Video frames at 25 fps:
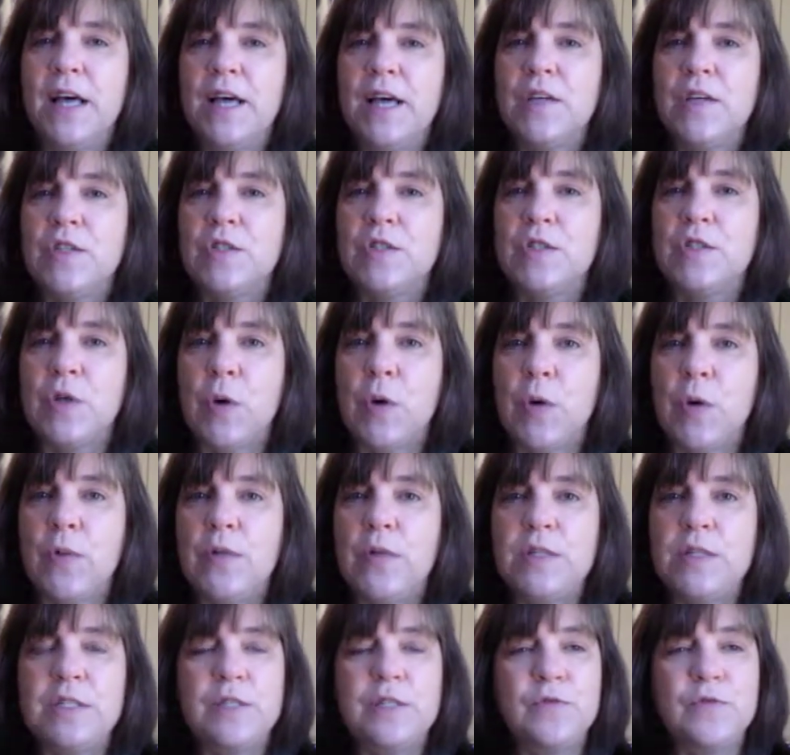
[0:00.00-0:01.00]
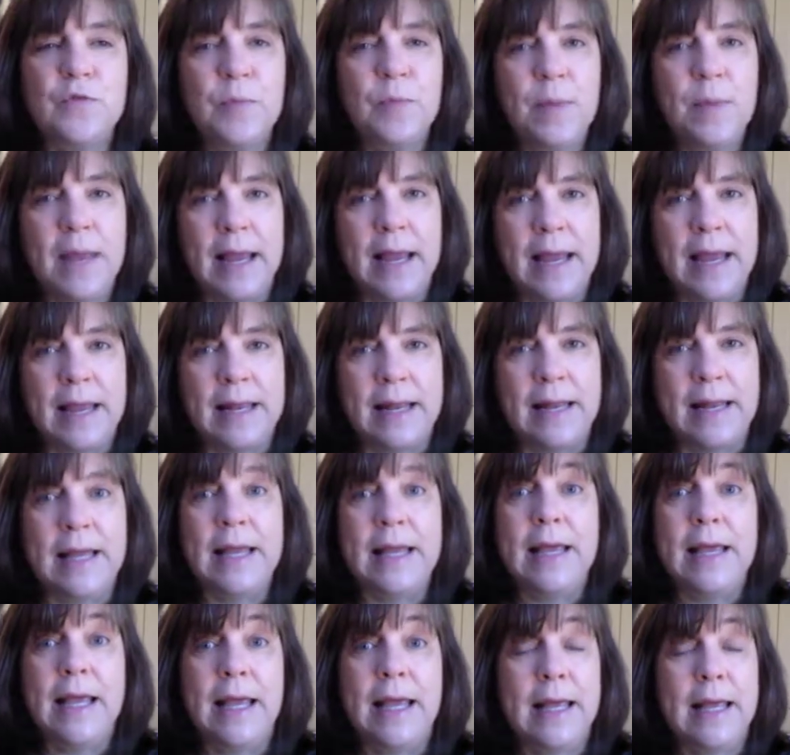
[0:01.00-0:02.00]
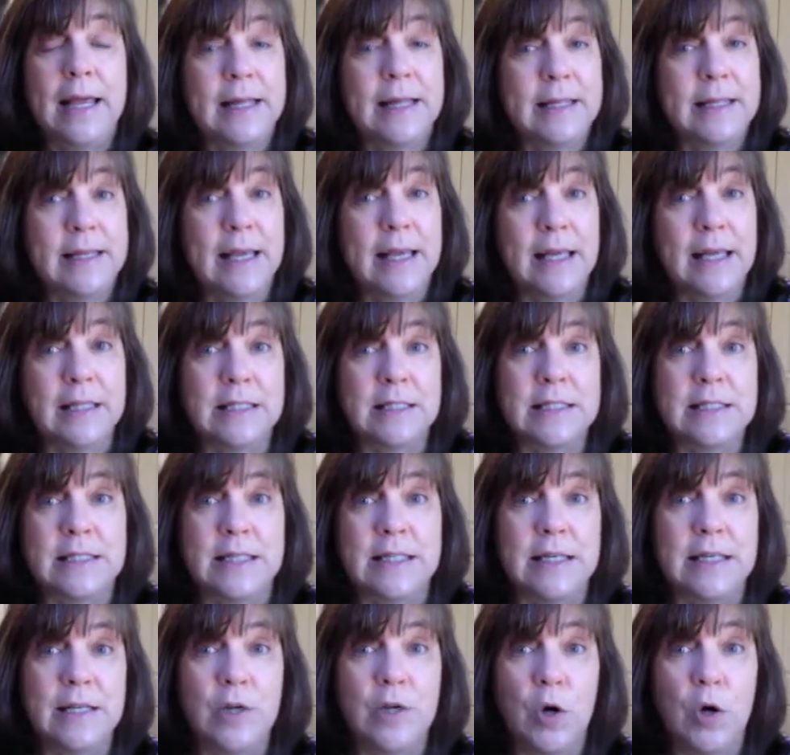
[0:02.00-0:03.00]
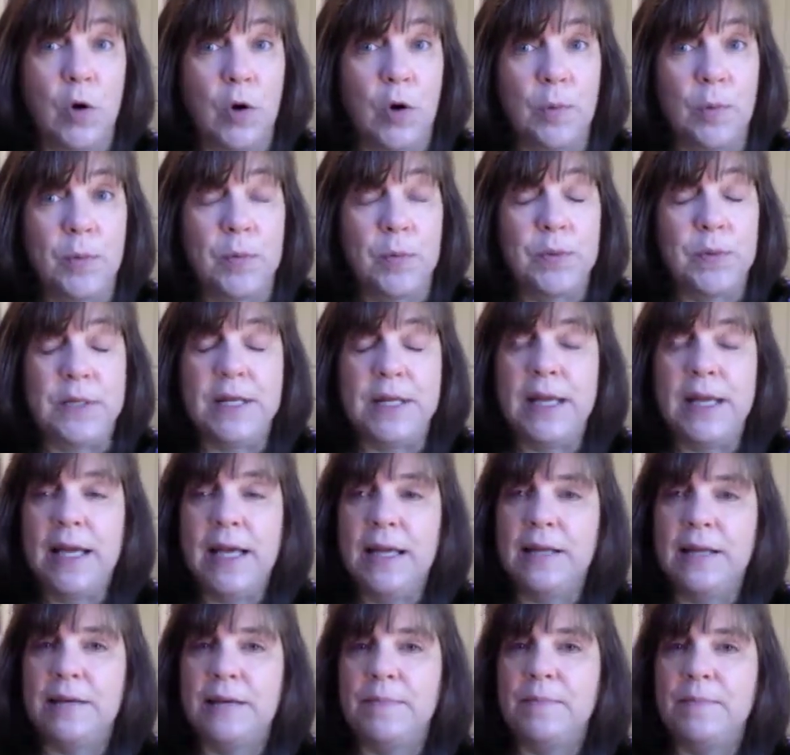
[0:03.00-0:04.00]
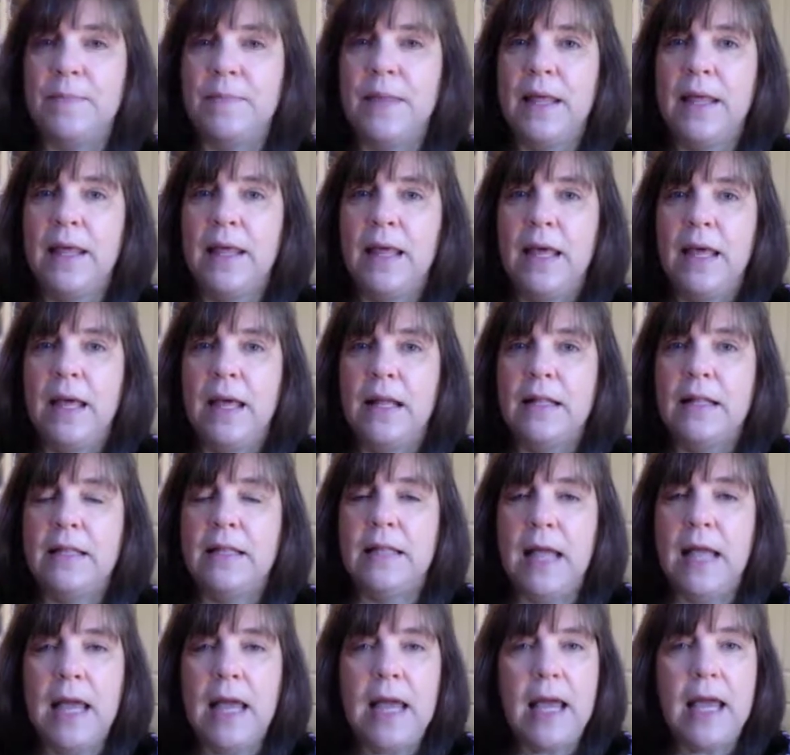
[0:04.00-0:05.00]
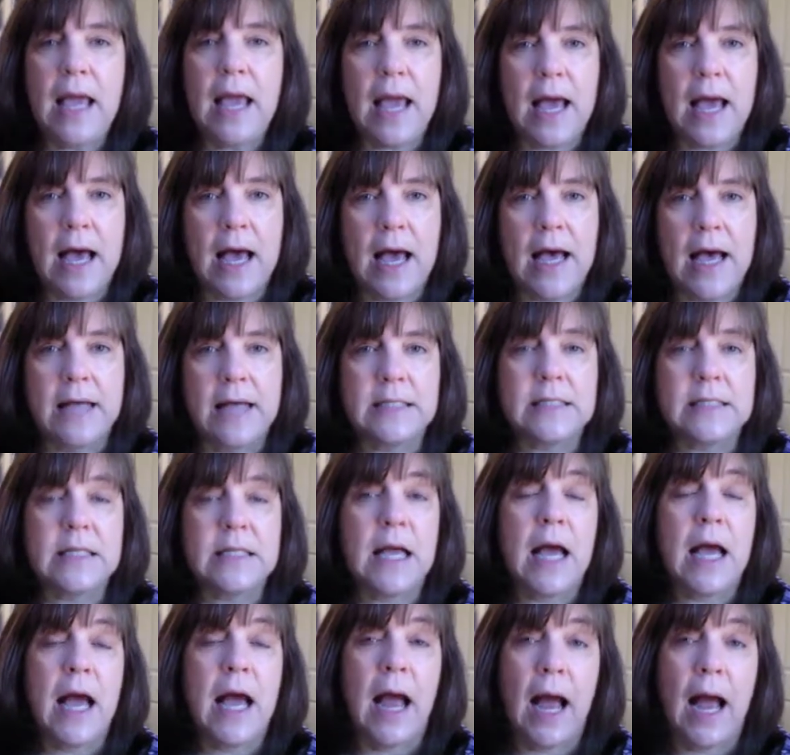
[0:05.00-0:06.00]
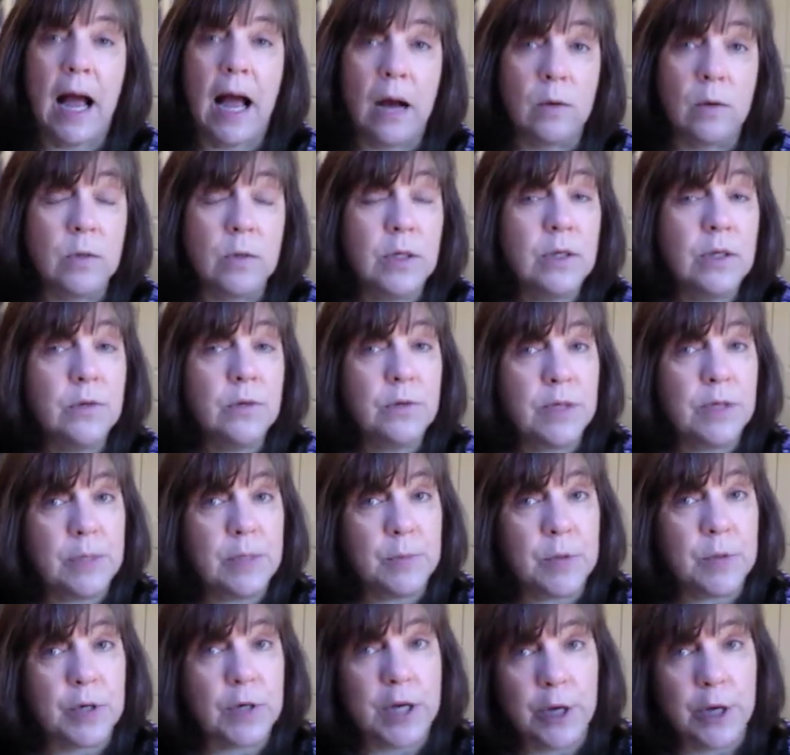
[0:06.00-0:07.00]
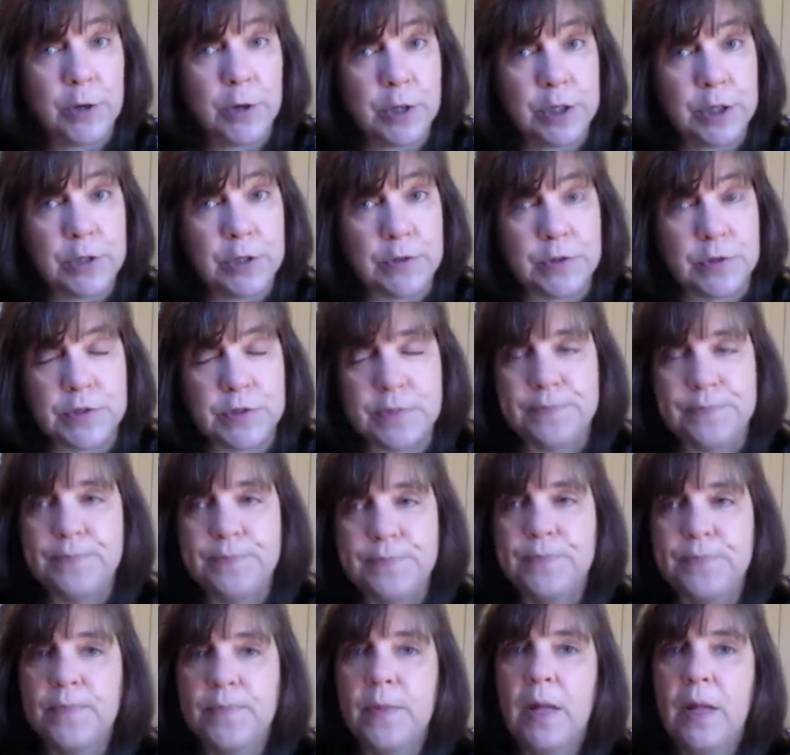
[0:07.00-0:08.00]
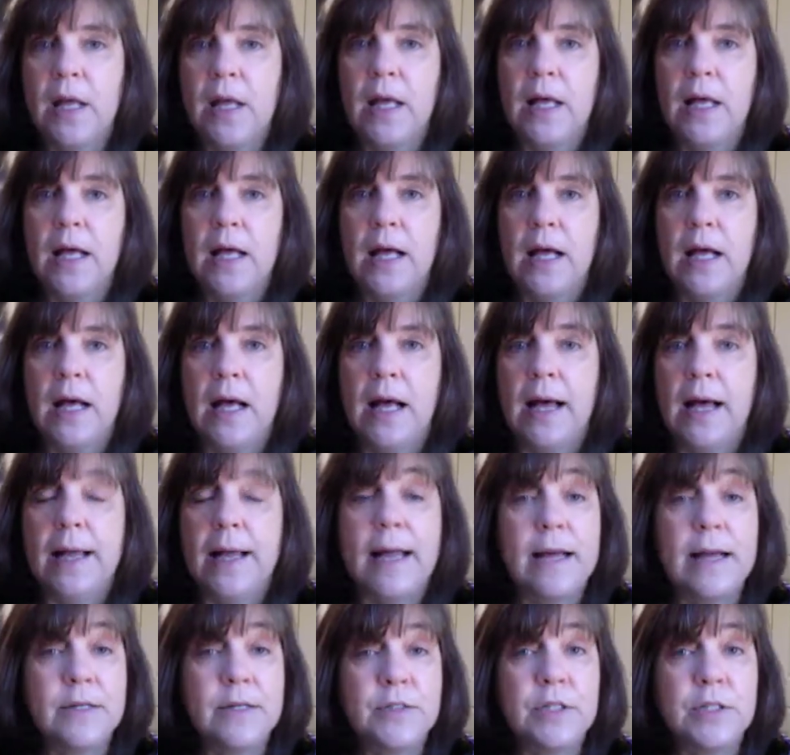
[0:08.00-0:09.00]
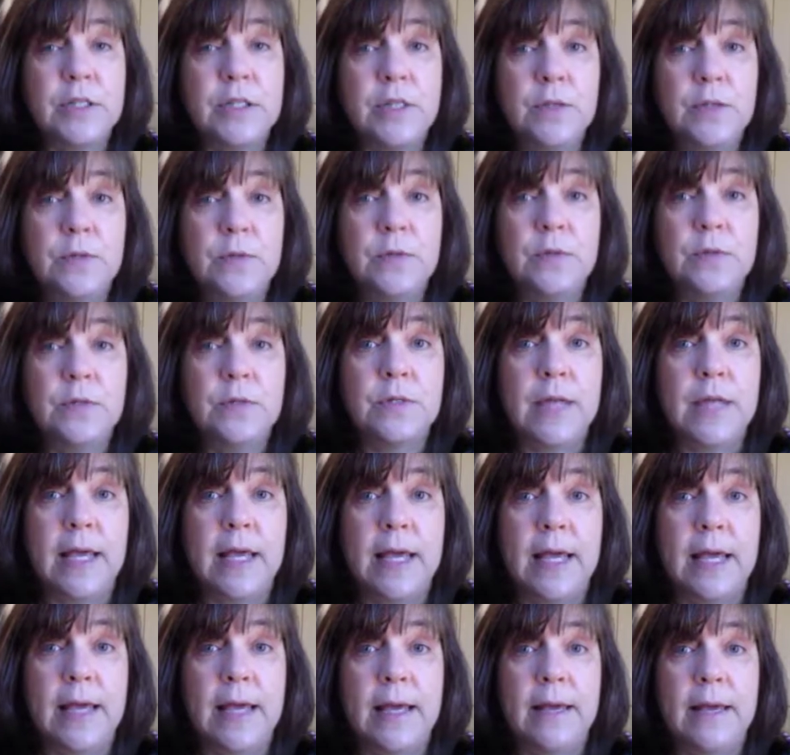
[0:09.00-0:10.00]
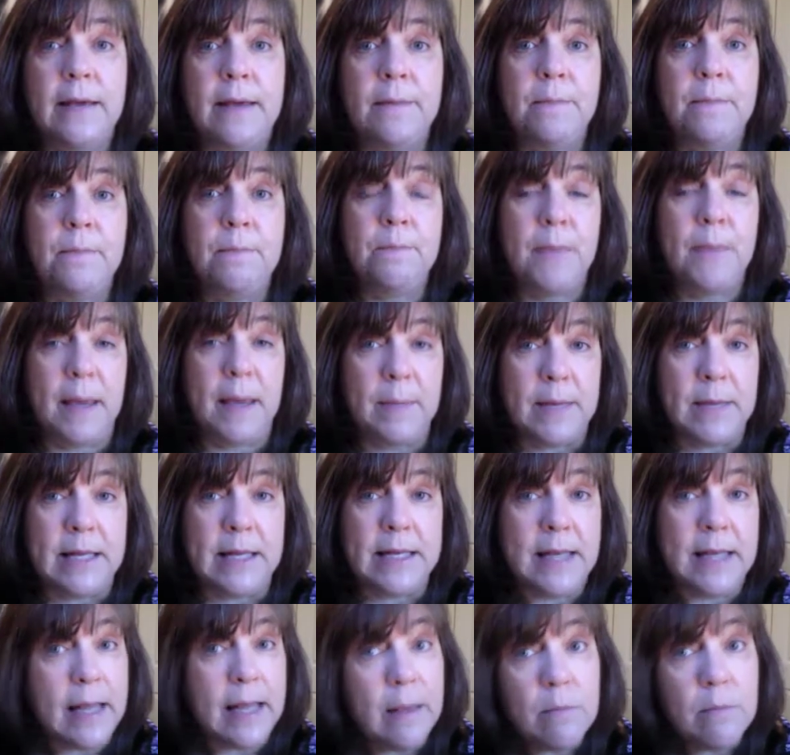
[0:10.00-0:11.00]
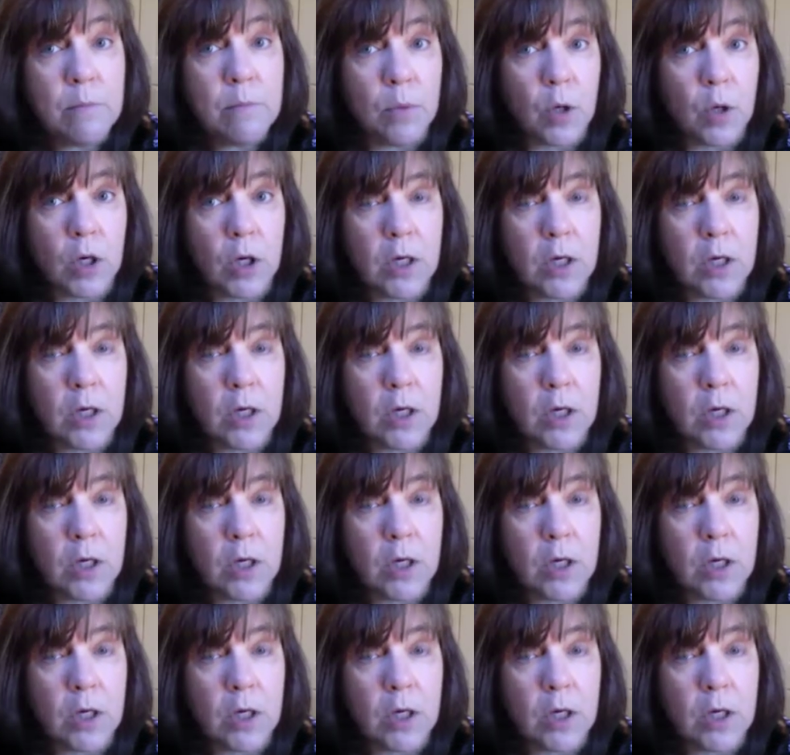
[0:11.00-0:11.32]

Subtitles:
So this is from Anna and Kelsey in Kokomo, Indiana. They asked, how do you name your characters? I actually use a baby name book.